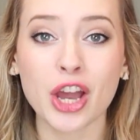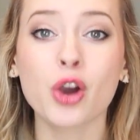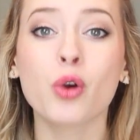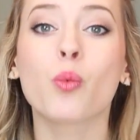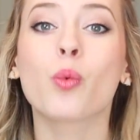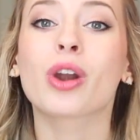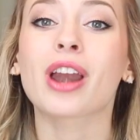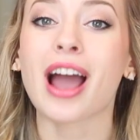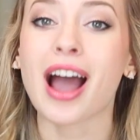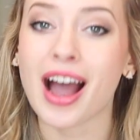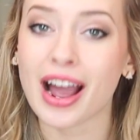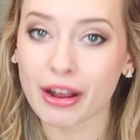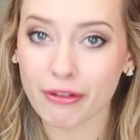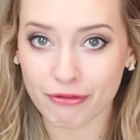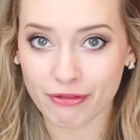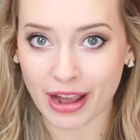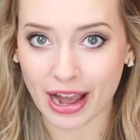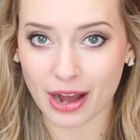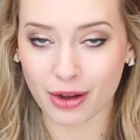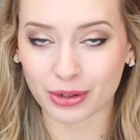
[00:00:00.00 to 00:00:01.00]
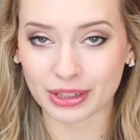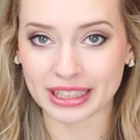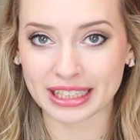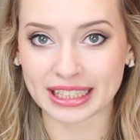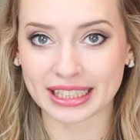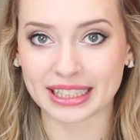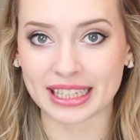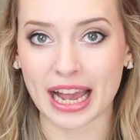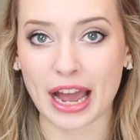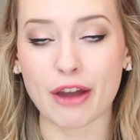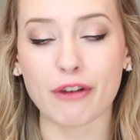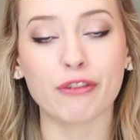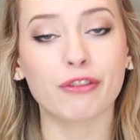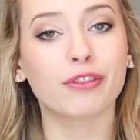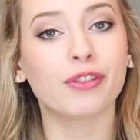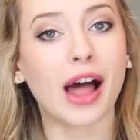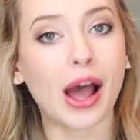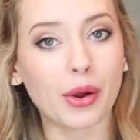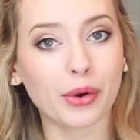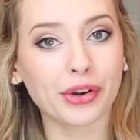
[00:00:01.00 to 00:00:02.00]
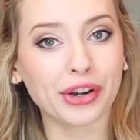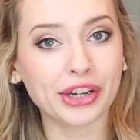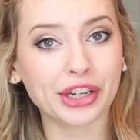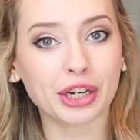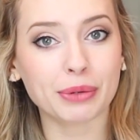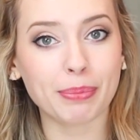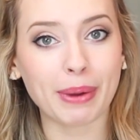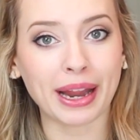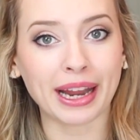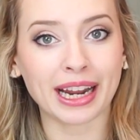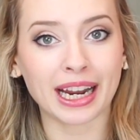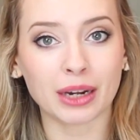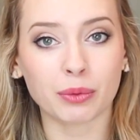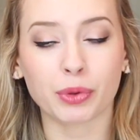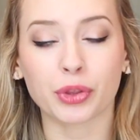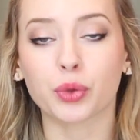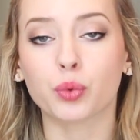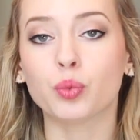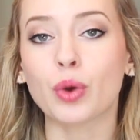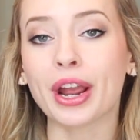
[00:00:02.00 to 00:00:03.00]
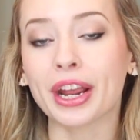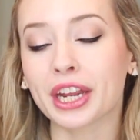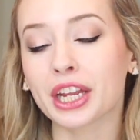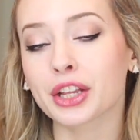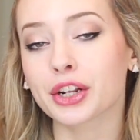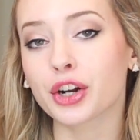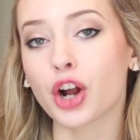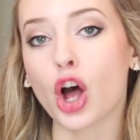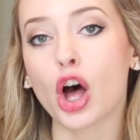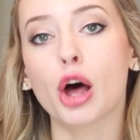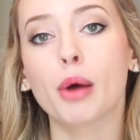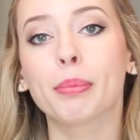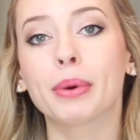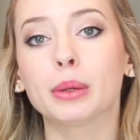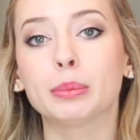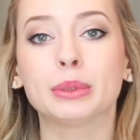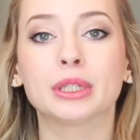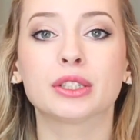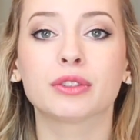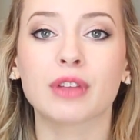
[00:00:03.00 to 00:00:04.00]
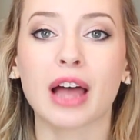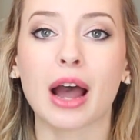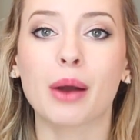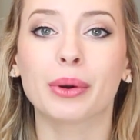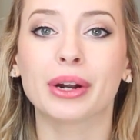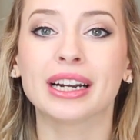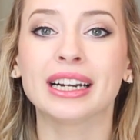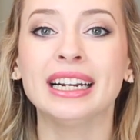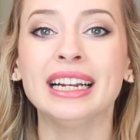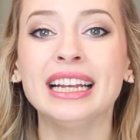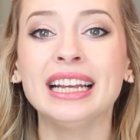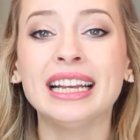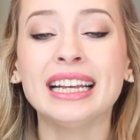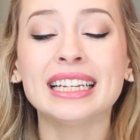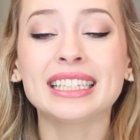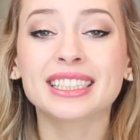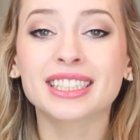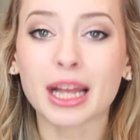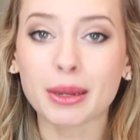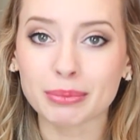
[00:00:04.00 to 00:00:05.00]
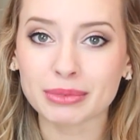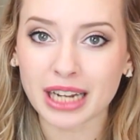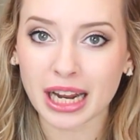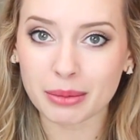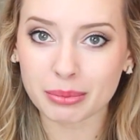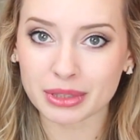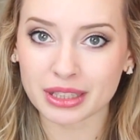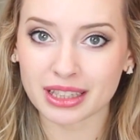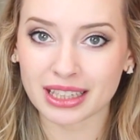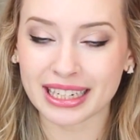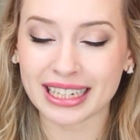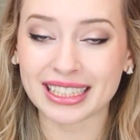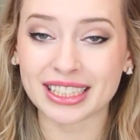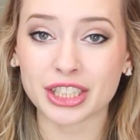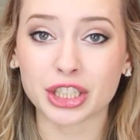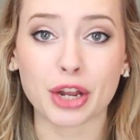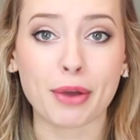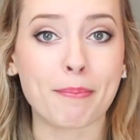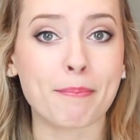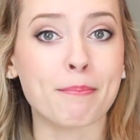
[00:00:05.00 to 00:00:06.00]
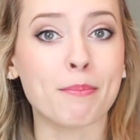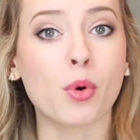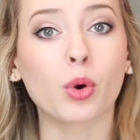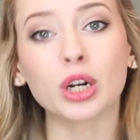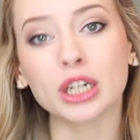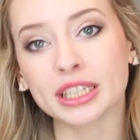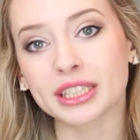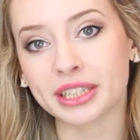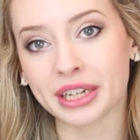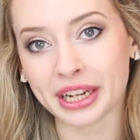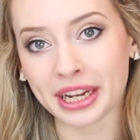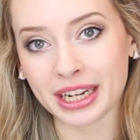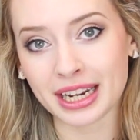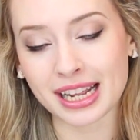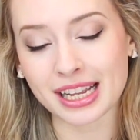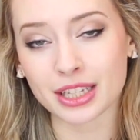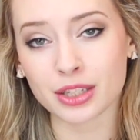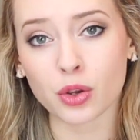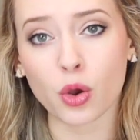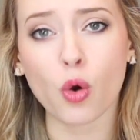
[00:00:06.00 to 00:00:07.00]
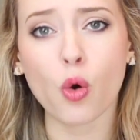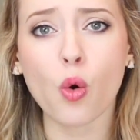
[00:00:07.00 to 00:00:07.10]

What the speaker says: What I found is that flouring your pan with regular all-purpose flour sometimes leads to more stickiness,